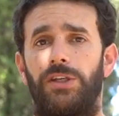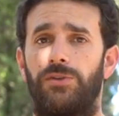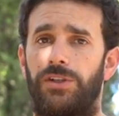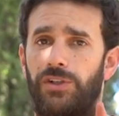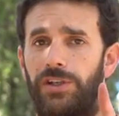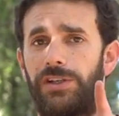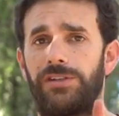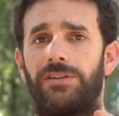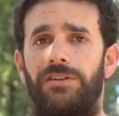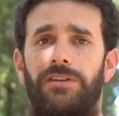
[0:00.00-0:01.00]
using
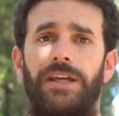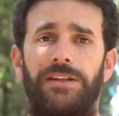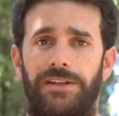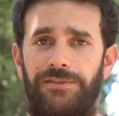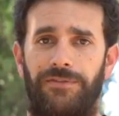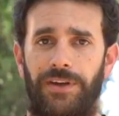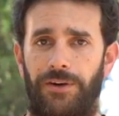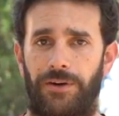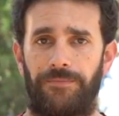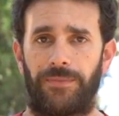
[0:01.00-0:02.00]
just the index
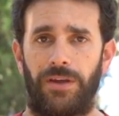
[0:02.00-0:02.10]
finger.